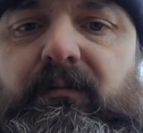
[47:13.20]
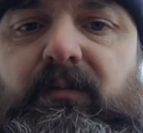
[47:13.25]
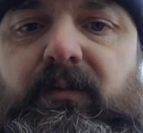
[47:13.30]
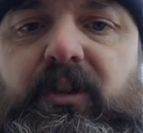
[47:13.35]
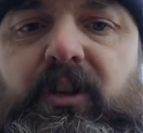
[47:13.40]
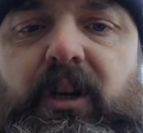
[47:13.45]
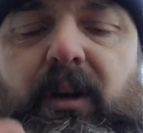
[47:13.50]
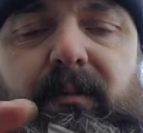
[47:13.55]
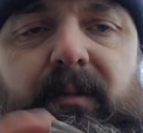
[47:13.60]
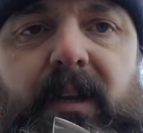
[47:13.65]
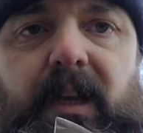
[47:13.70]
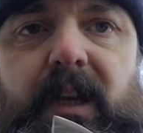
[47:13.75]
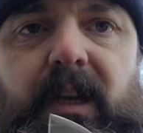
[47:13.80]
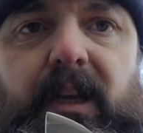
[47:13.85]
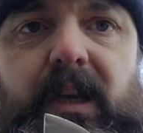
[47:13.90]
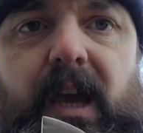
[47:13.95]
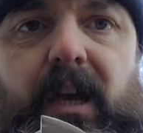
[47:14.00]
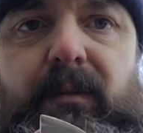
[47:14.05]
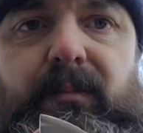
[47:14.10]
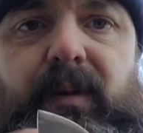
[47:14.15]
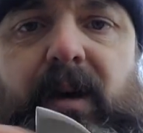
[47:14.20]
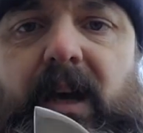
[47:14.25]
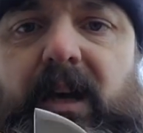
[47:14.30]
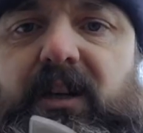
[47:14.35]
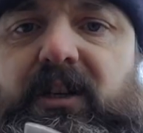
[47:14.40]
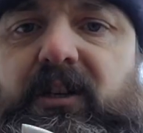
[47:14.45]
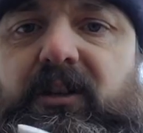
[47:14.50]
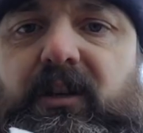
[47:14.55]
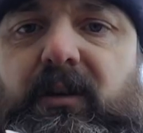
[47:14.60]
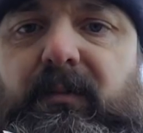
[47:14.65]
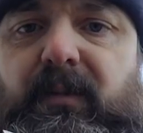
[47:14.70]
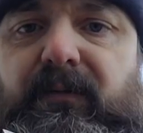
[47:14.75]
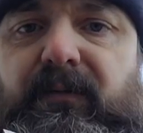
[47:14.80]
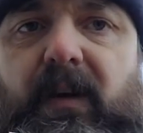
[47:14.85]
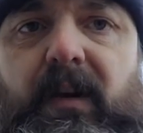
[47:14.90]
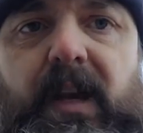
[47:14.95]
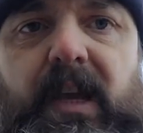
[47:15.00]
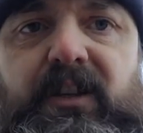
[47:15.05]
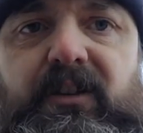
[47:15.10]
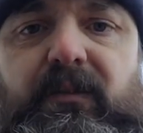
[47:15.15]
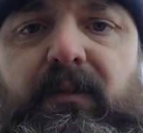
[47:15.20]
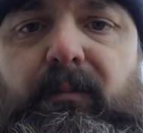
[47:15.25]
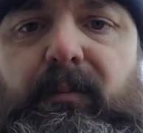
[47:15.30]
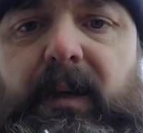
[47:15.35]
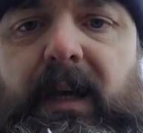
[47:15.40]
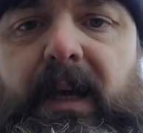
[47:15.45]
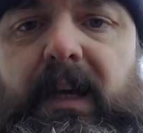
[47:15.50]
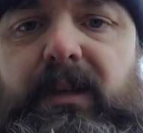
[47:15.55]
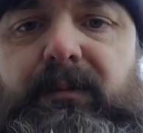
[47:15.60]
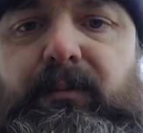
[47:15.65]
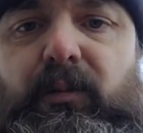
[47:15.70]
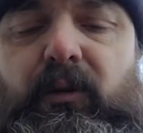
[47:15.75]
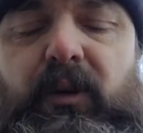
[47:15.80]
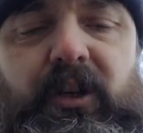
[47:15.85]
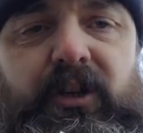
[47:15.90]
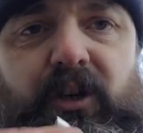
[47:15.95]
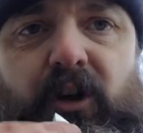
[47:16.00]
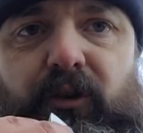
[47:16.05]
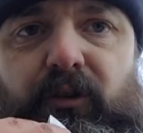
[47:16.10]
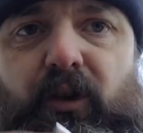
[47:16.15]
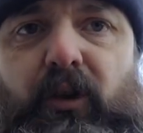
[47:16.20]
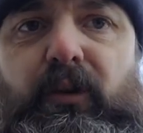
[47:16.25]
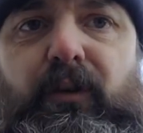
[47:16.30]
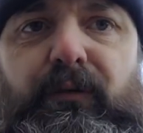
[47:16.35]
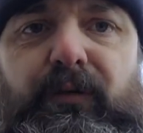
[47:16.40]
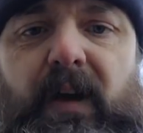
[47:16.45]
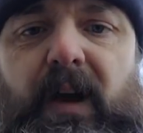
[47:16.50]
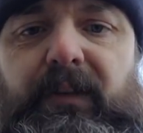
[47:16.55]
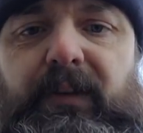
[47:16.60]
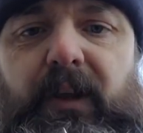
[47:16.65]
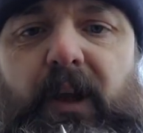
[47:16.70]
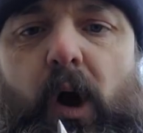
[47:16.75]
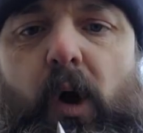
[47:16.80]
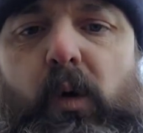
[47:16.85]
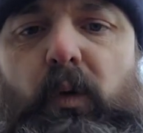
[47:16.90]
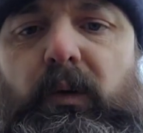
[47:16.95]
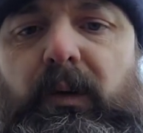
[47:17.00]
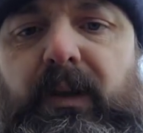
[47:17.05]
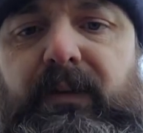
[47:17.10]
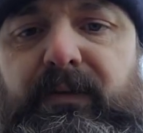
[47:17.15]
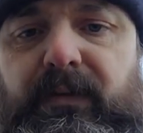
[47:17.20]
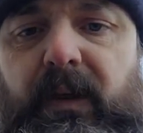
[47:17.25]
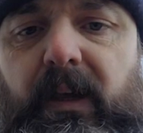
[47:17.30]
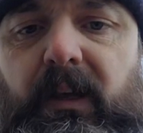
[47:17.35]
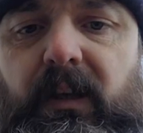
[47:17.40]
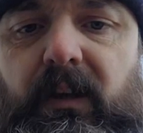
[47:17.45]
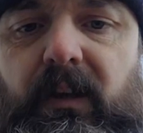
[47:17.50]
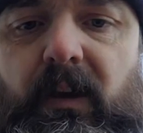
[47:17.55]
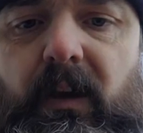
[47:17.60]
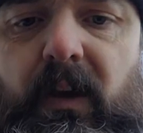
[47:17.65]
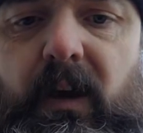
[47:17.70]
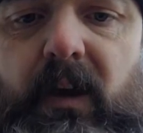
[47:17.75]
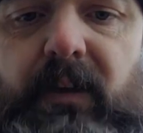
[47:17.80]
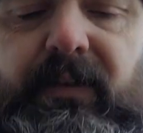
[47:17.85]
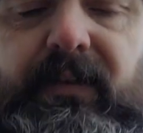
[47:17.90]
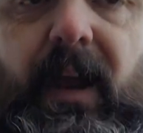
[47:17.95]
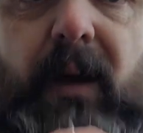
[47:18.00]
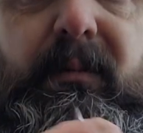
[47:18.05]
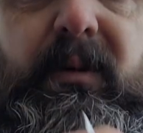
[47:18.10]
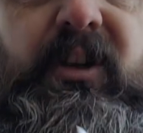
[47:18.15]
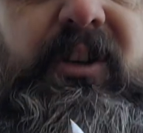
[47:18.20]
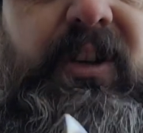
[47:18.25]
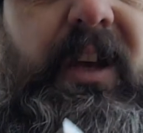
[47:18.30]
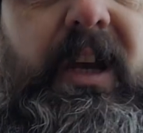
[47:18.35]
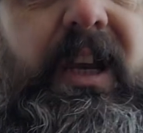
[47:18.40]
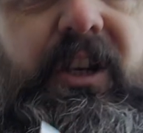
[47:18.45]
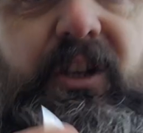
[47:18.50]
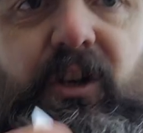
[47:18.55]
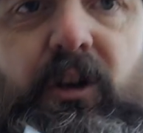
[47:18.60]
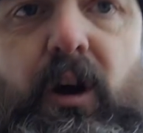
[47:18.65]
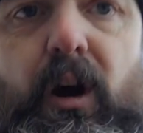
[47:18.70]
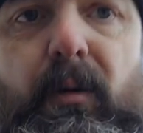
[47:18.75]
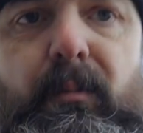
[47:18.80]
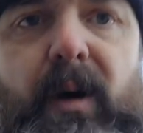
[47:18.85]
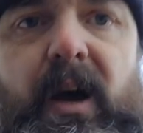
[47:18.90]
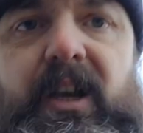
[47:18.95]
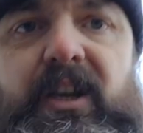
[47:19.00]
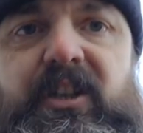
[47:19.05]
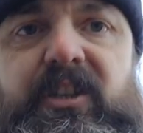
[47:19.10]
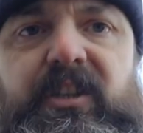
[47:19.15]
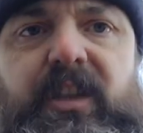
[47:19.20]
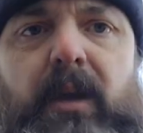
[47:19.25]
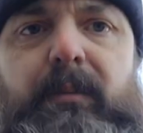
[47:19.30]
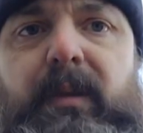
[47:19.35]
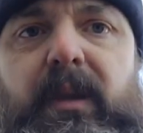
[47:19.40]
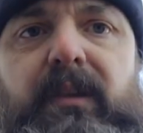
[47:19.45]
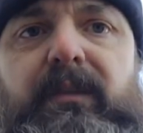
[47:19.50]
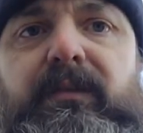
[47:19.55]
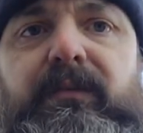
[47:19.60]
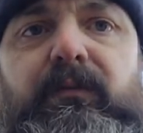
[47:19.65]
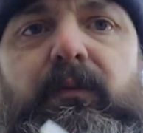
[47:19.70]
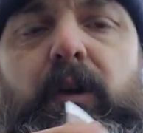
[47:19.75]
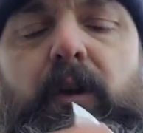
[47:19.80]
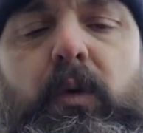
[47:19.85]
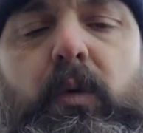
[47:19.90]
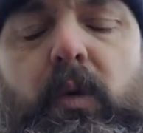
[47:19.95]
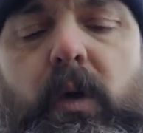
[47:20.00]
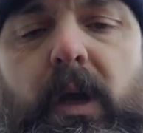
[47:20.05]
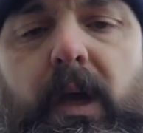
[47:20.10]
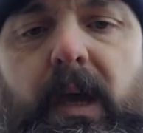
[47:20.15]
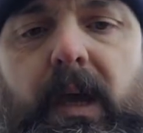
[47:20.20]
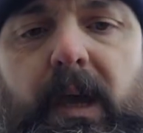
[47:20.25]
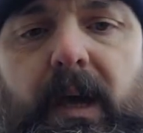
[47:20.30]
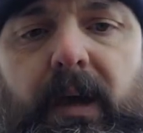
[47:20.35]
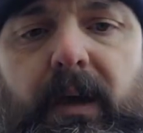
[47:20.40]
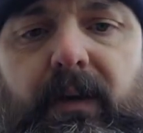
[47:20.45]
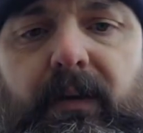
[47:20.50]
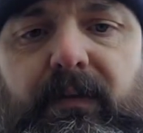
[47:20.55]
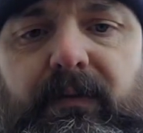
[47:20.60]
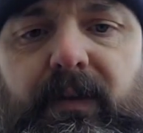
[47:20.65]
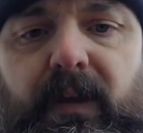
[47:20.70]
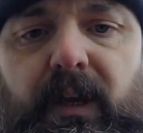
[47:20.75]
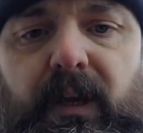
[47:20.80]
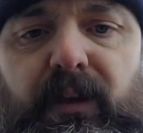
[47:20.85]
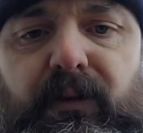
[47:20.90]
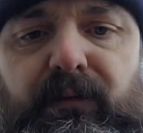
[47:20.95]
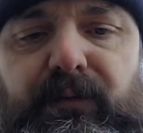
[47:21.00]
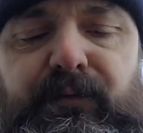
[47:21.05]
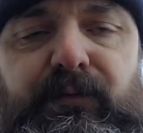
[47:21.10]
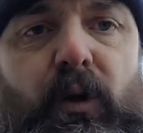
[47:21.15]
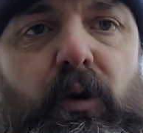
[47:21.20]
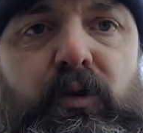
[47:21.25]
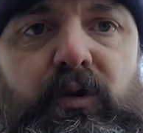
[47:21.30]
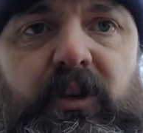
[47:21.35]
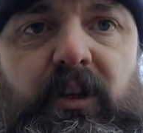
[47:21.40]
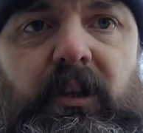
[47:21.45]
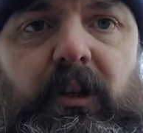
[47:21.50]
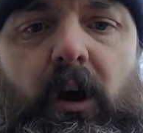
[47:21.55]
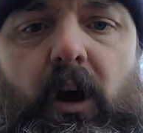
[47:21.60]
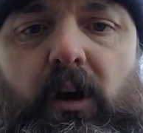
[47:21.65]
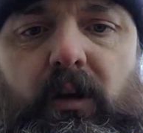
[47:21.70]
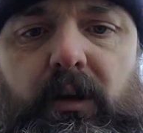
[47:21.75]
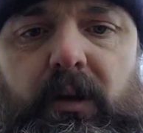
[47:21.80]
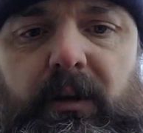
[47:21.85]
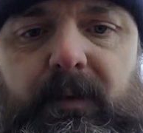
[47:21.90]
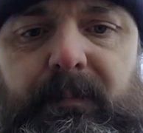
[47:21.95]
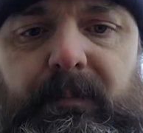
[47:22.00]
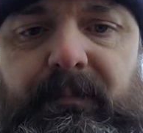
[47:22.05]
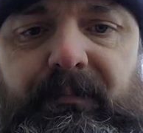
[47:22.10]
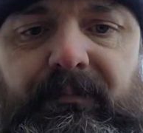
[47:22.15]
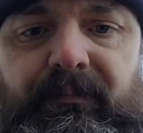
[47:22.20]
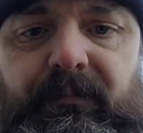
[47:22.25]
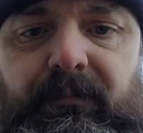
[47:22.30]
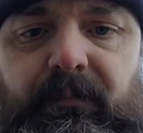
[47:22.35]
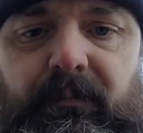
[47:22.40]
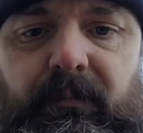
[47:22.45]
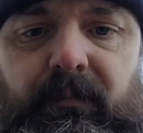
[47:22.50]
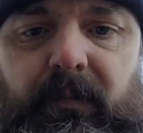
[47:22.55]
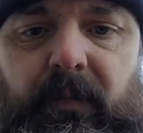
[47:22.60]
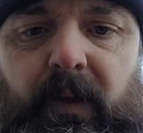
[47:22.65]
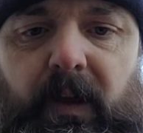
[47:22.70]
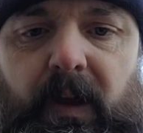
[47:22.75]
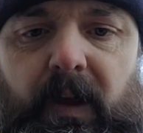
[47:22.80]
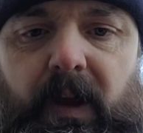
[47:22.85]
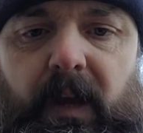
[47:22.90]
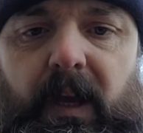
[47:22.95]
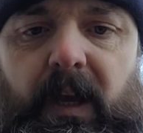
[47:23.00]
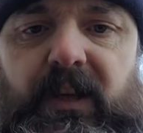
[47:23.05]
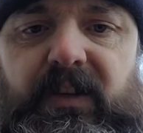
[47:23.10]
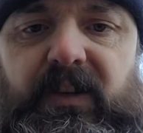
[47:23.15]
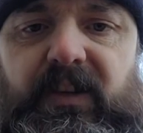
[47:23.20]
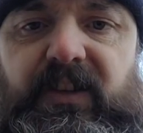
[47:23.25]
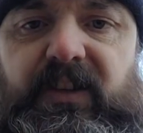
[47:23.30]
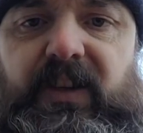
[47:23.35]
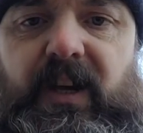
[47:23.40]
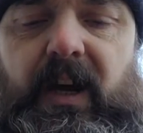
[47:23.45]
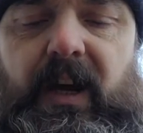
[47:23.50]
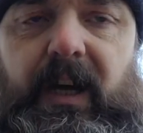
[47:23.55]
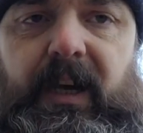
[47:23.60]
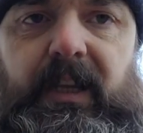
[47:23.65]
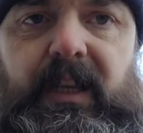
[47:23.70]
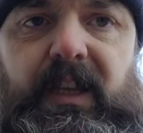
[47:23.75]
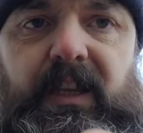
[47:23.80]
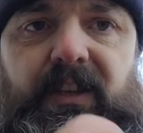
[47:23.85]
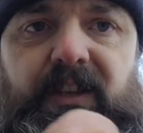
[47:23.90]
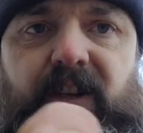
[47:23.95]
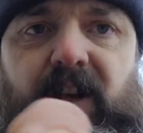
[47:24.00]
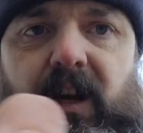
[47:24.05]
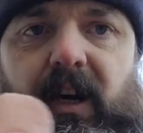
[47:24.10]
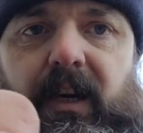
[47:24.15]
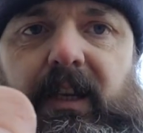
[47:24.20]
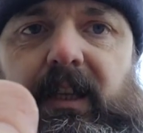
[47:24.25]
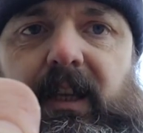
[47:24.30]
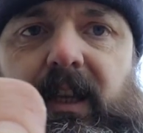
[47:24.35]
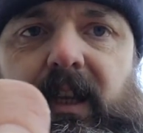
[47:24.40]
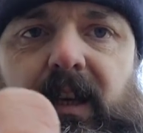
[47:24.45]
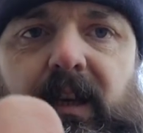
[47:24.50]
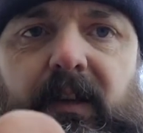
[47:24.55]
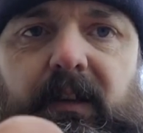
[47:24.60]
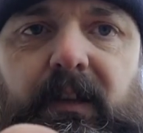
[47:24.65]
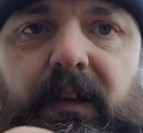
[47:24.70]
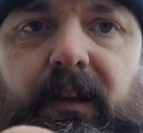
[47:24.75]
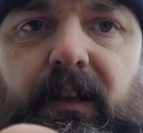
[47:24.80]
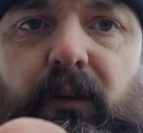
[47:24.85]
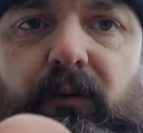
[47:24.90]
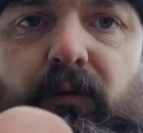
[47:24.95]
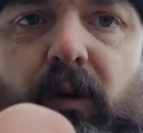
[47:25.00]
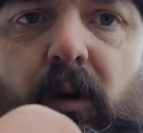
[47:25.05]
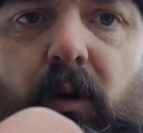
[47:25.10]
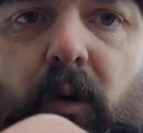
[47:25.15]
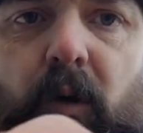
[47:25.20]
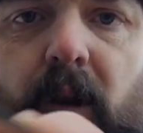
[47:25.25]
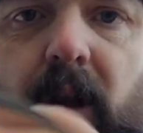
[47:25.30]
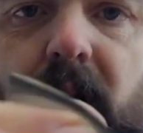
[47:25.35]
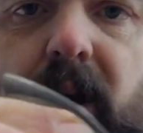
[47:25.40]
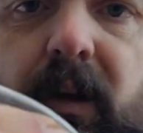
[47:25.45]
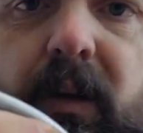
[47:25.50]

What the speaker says: chip the apex, chip the very edge of the blade, but it's got none of that. The only thing damage that it's got by stabbing through the frozen log is a tiny little roll.